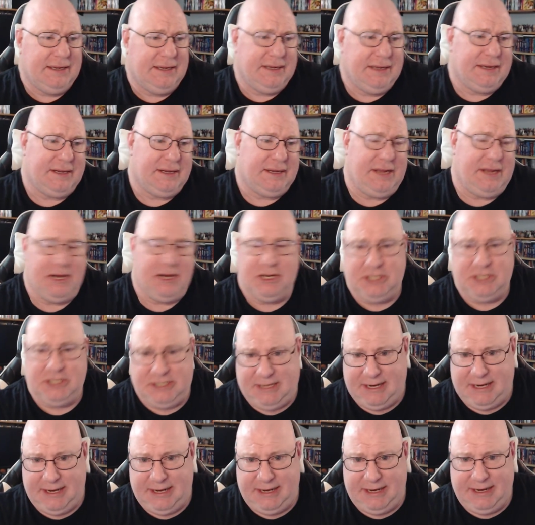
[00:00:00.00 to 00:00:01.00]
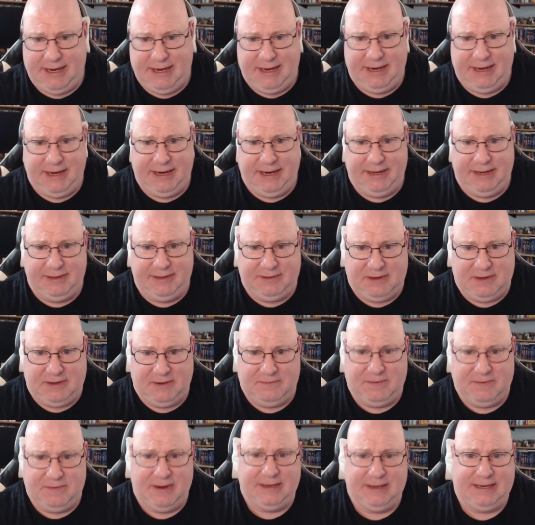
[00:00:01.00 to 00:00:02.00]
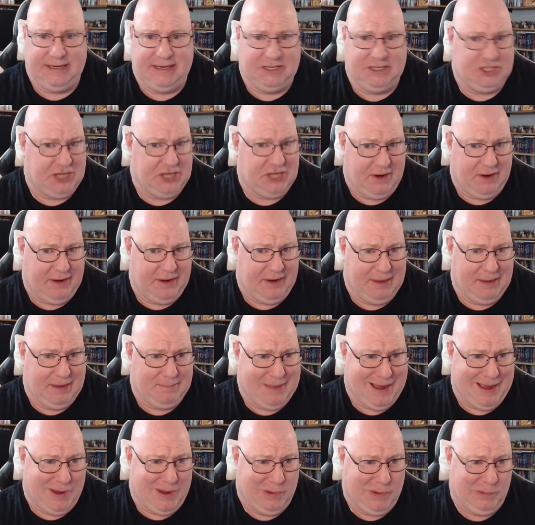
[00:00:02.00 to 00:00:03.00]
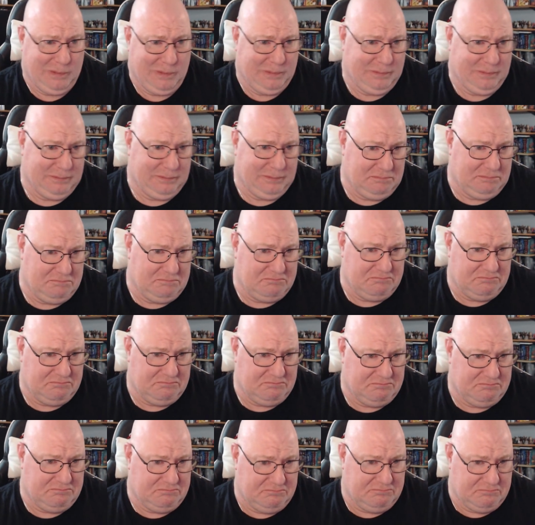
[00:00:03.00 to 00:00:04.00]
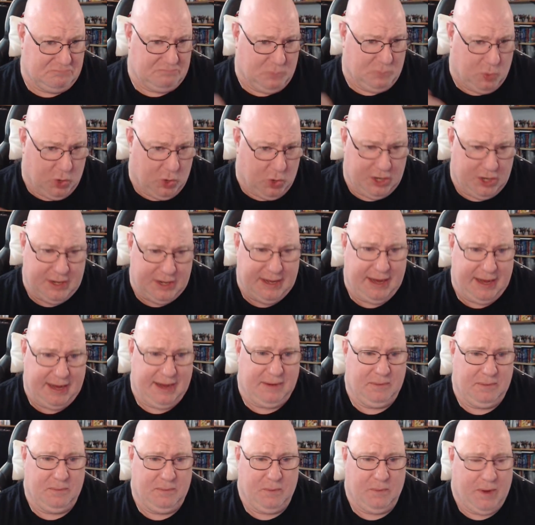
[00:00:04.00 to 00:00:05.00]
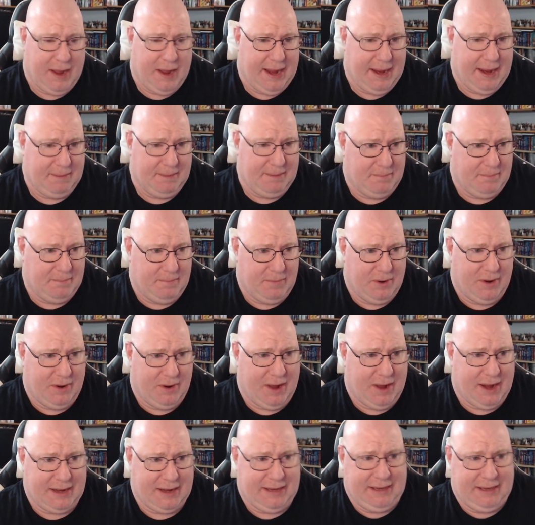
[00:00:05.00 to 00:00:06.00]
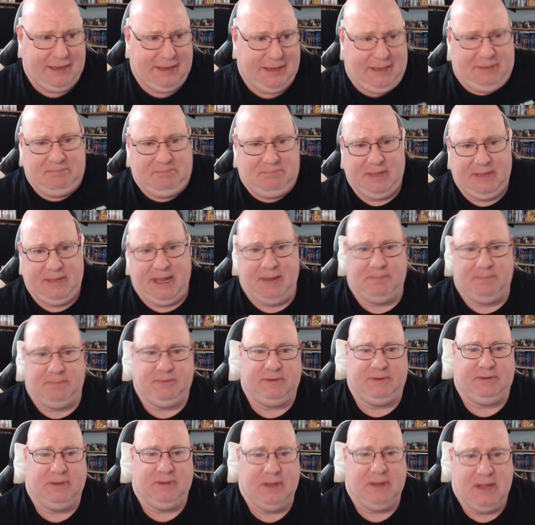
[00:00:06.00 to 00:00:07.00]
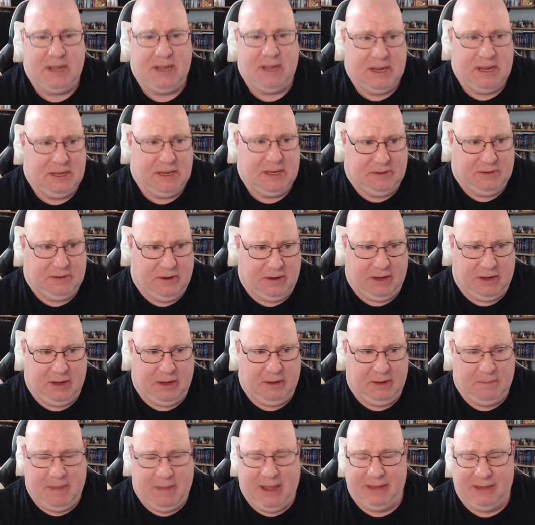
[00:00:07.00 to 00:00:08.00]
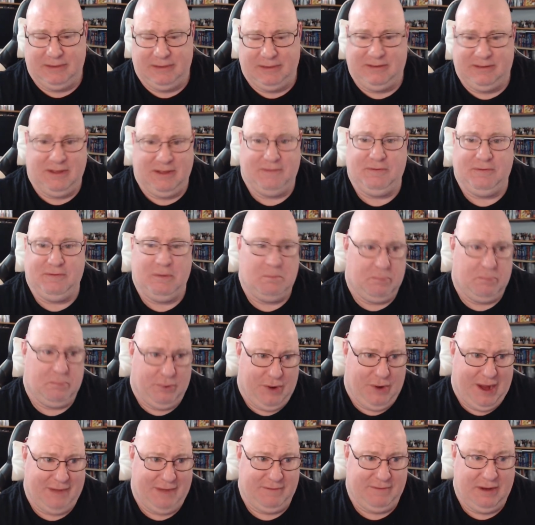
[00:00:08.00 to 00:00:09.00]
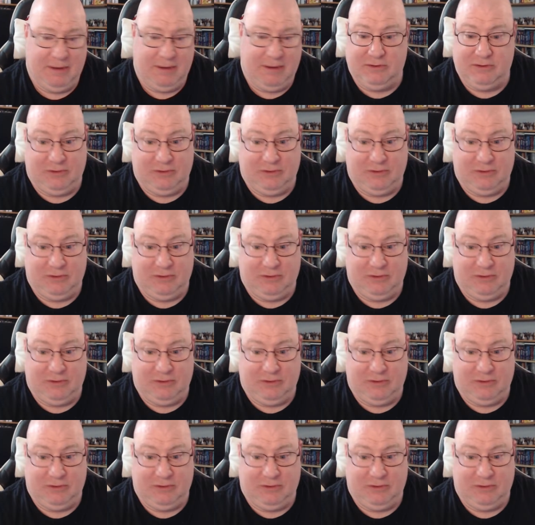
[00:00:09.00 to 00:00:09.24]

Kirsten is confronting Cherry about work and why Murdoch keeps talking about stuff in private.